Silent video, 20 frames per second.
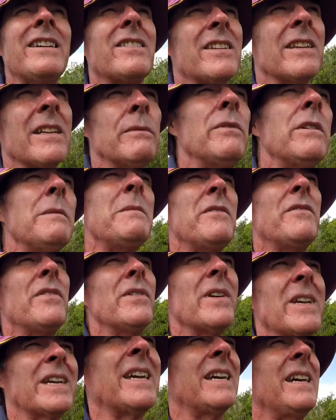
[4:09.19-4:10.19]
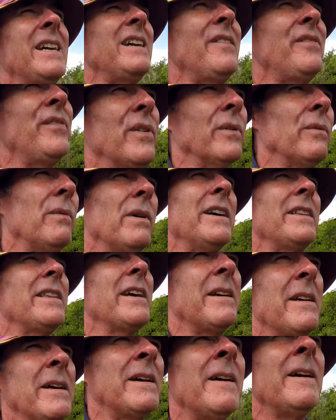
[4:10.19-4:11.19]
So they won't be very careful the way
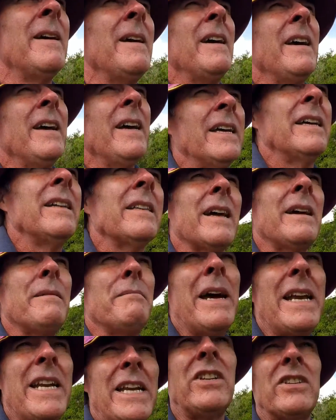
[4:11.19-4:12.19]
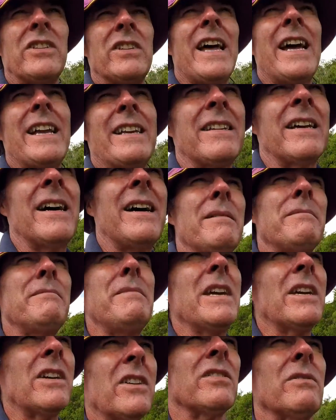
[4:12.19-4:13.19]
they manage that
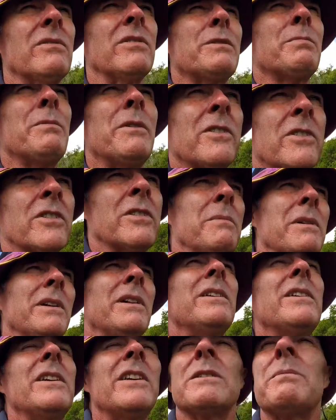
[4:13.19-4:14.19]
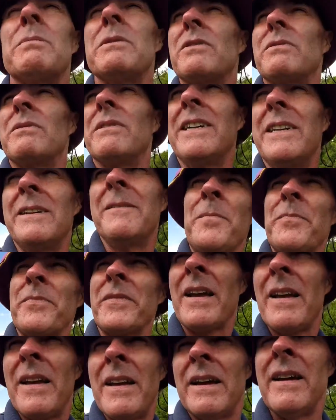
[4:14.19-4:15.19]
mix of responsibilities between
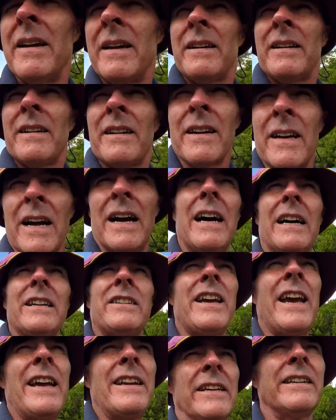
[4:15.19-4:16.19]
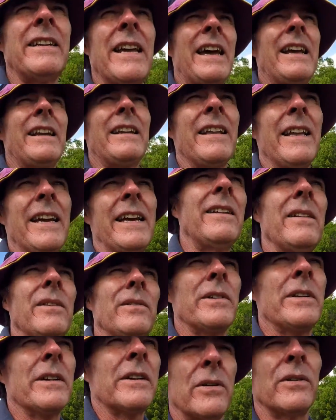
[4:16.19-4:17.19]
tenant and
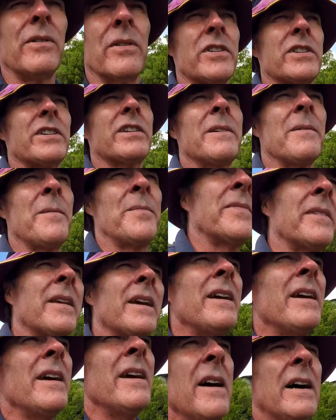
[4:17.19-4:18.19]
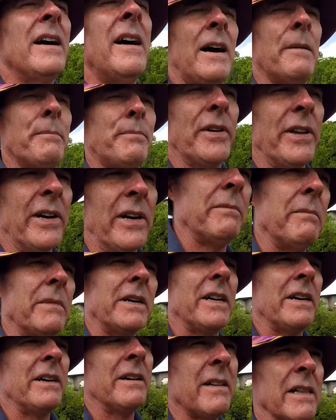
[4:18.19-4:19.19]
landlord. Of course, I'm putting on
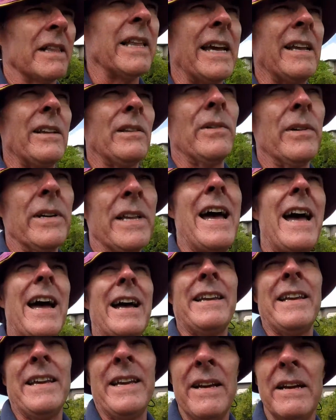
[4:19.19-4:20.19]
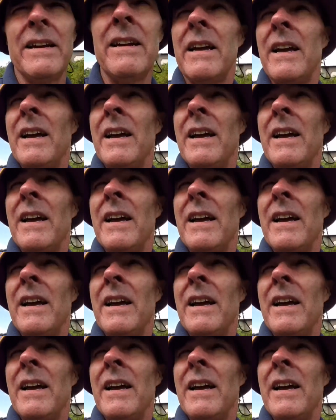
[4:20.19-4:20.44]
my landlord hat here.